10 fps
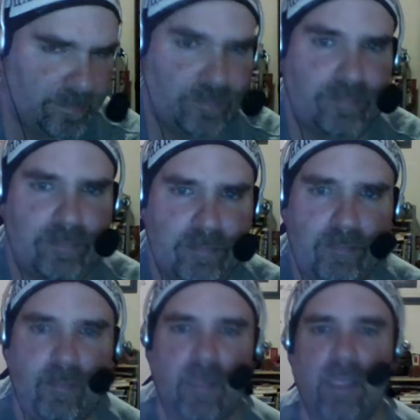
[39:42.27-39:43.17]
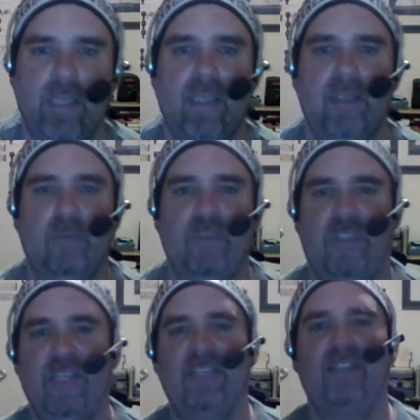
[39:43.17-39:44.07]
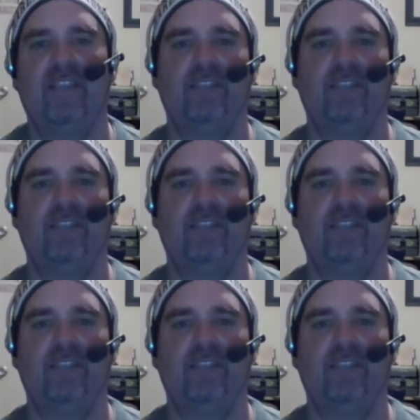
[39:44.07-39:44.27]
Then they're just making Tessa out to be the